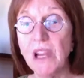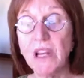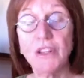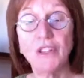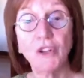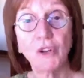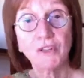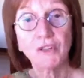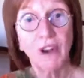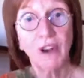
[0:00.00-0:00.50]

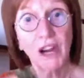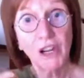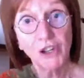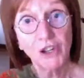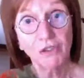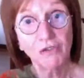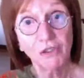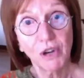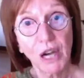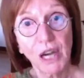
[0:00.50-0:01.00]
So invite
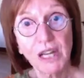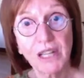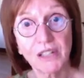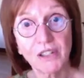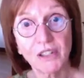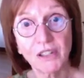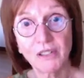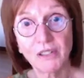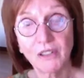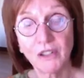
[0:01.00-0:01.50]
your
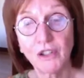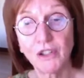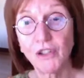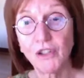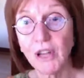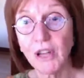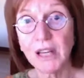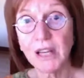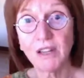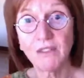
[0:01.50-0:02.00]
friends to
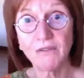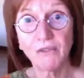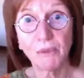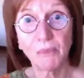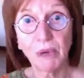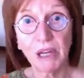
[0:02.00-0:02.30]
sign up for